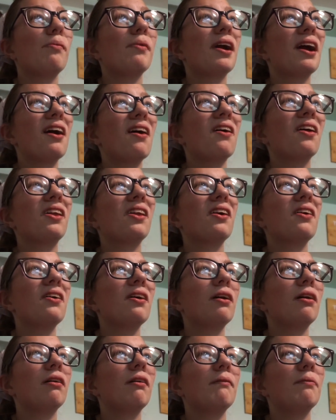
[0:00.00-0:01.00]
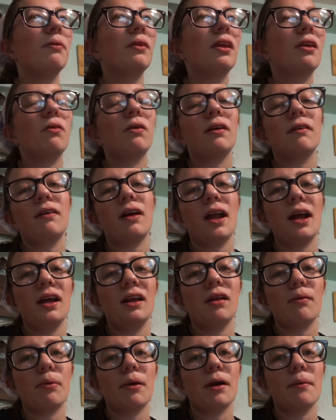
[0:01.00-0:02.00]
But I also am sort of getting
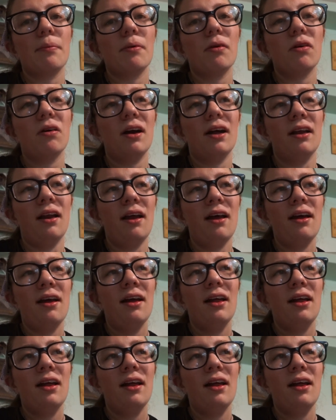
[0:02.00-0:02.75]
into purple, and